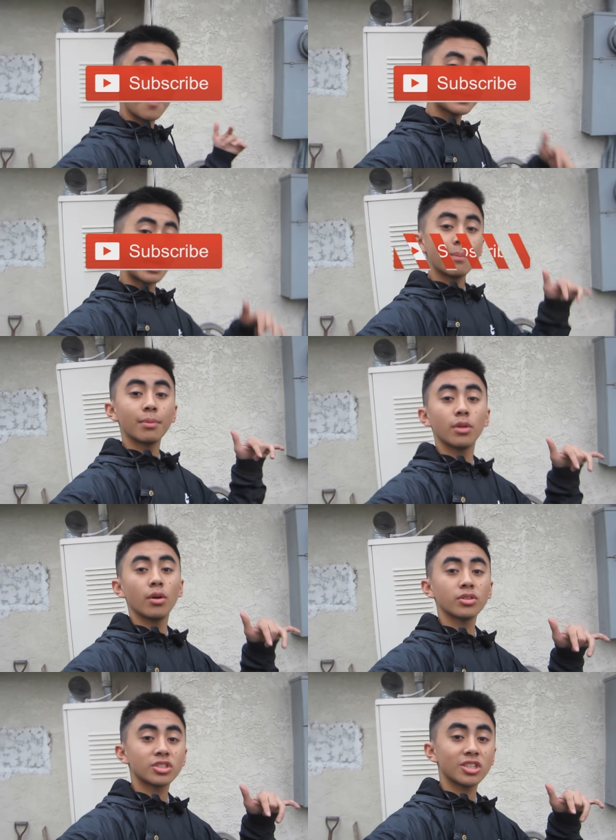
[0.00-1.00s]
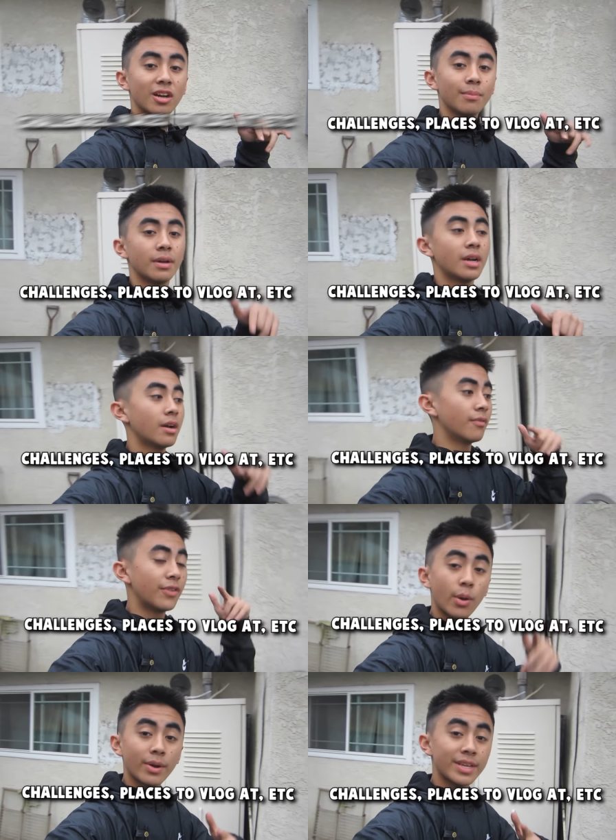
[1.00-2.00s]
comment down below some
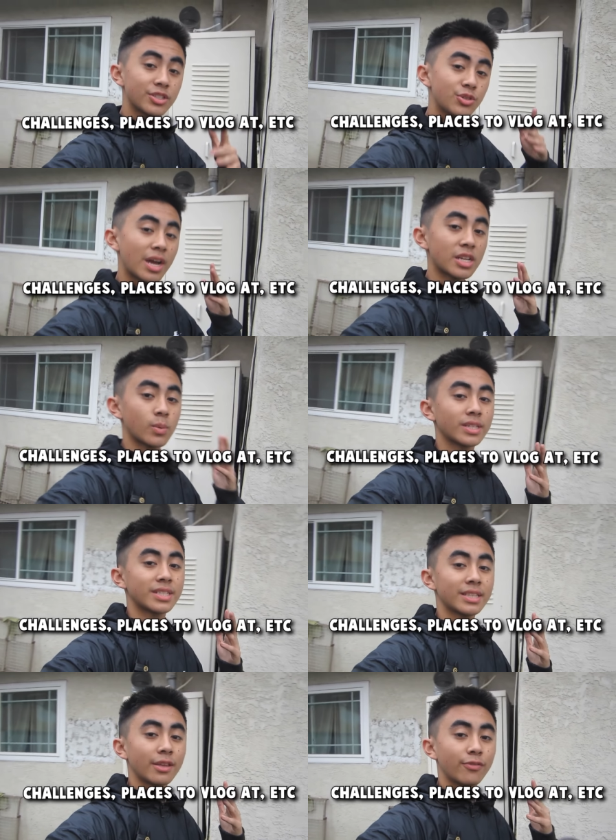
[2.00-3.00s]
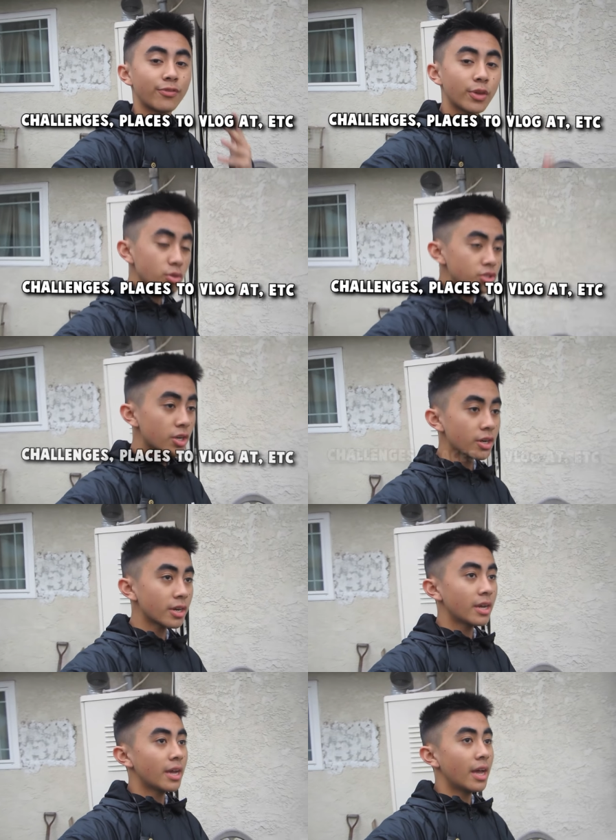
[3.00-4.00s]
video ideas you guys want to see in the future.
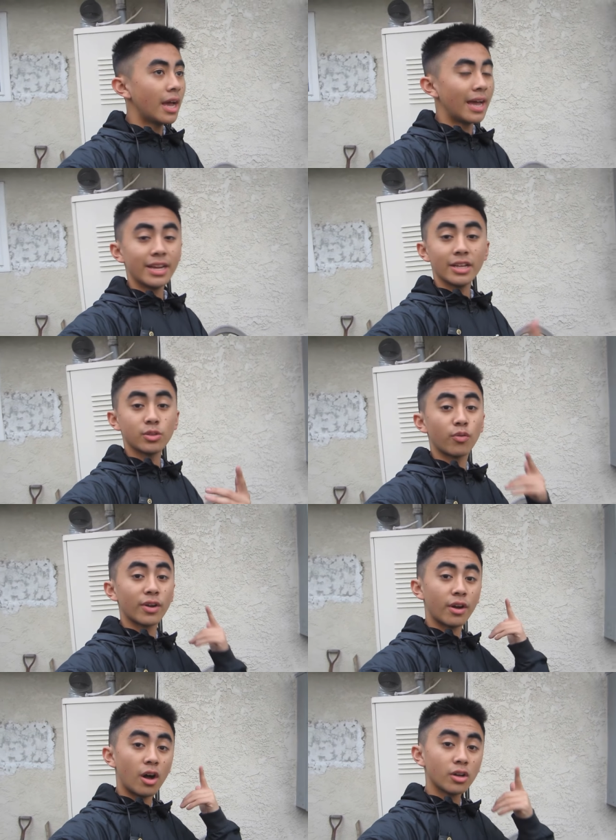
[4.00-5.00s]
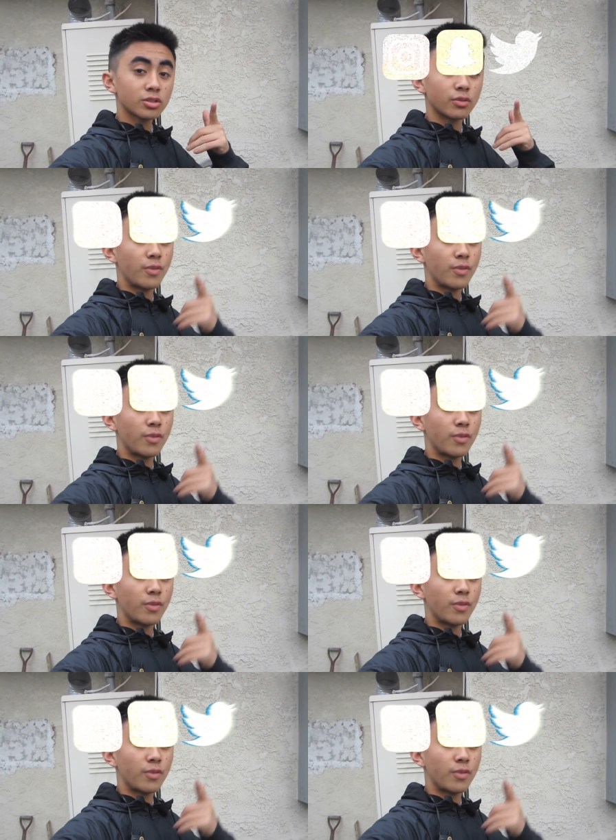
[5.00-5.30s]
And yeah, don't forget to also